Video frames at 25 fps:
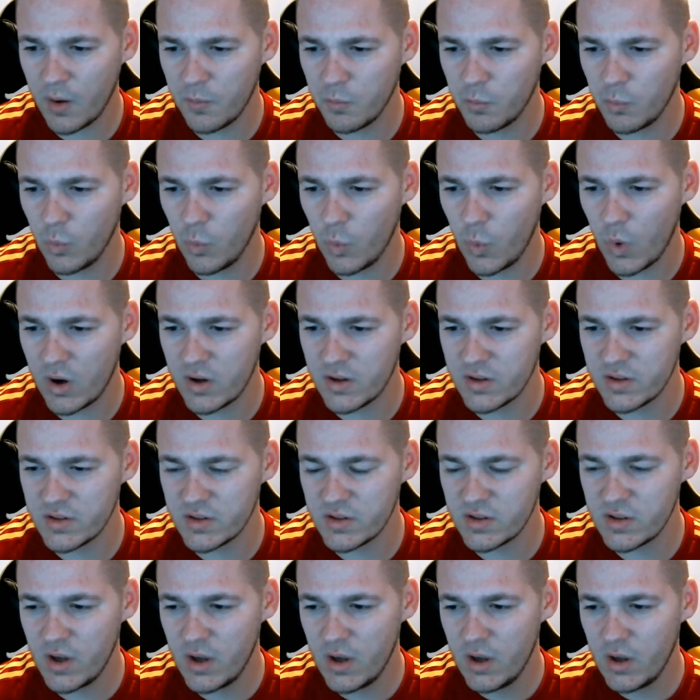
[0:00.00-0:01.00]

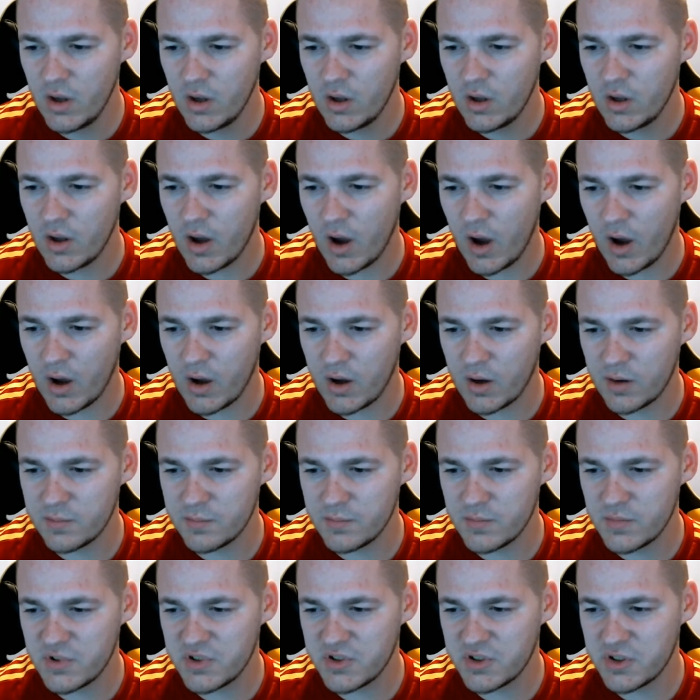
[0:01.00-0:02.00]
was
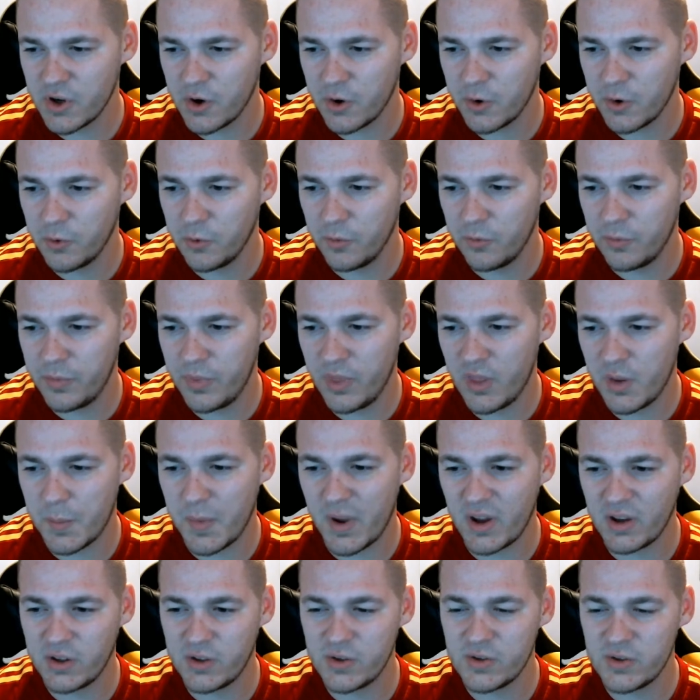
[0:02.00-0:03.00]
so the
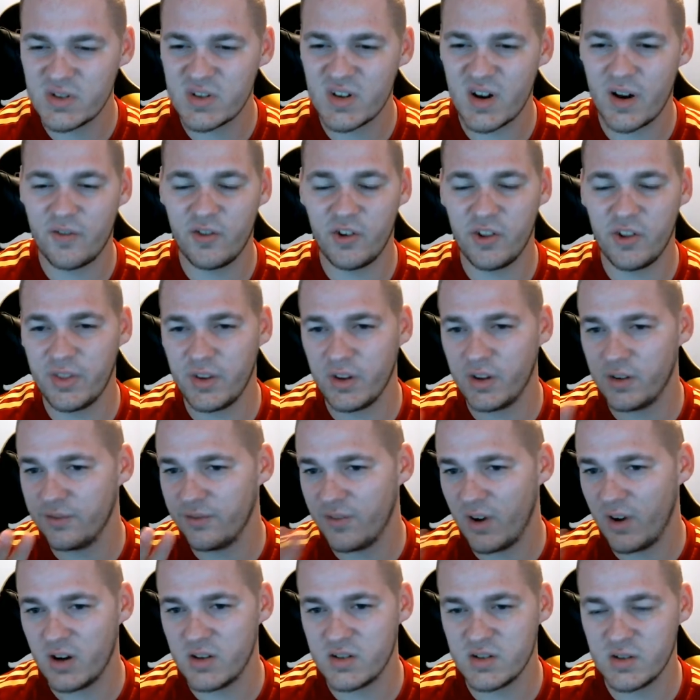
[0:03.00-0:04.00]
menus and everything,
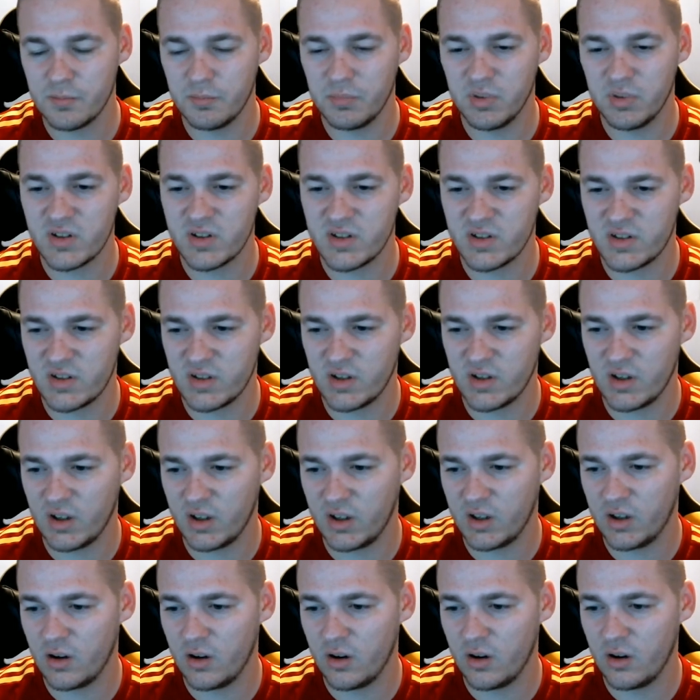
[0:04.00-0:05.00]
very
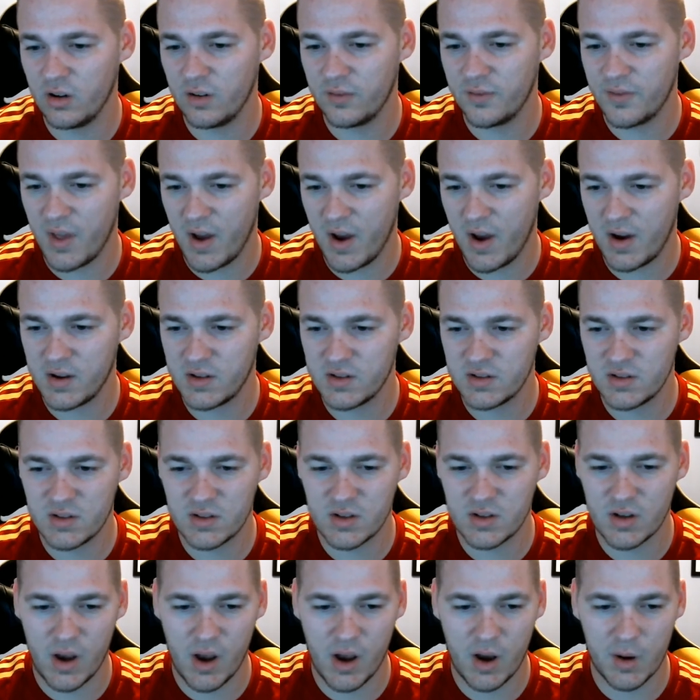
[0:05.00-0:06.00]
simplistic and all of
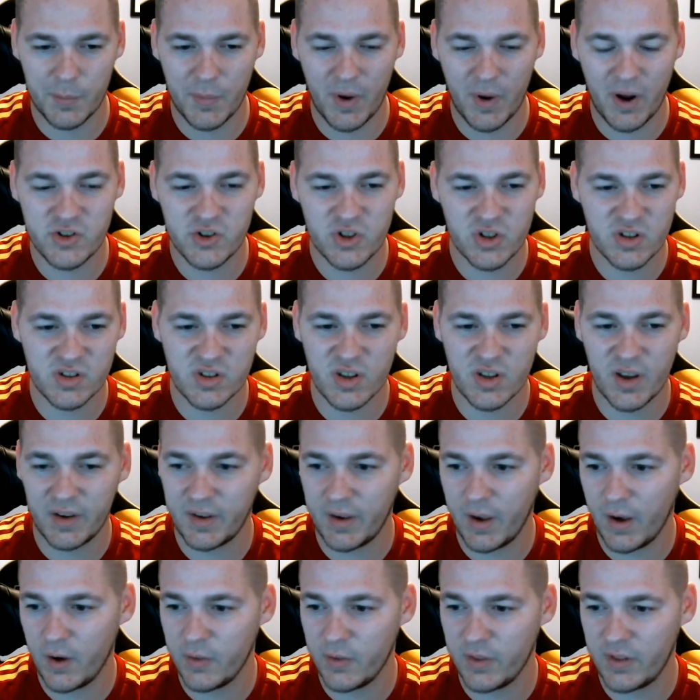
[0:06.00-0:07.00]
that. I just
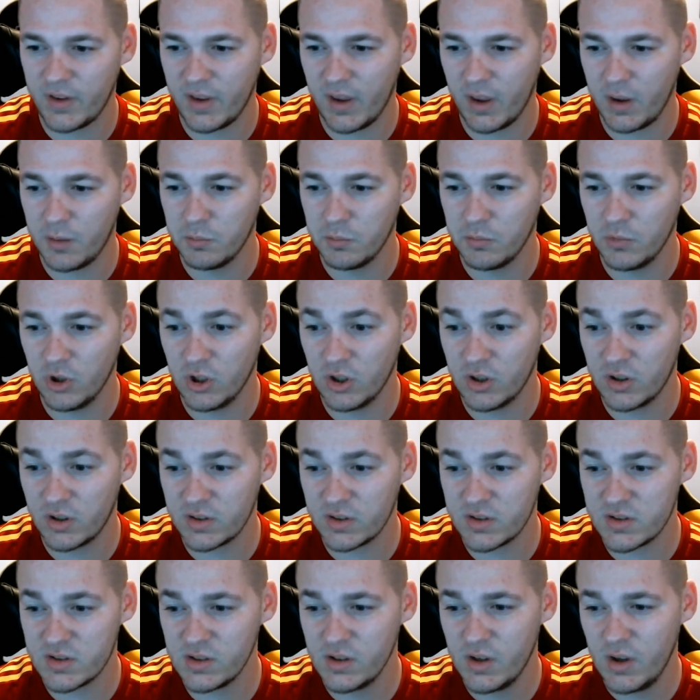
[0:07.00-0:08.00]
like how the game
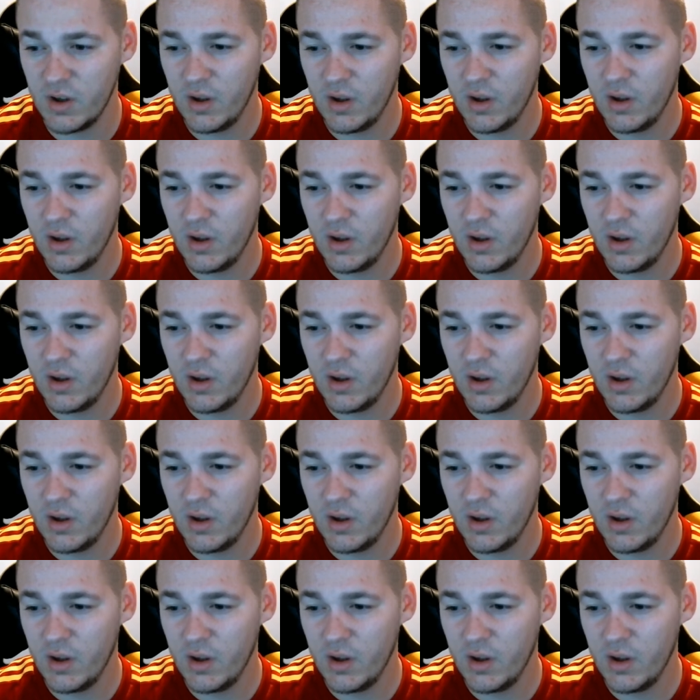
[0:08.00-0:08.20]
looks.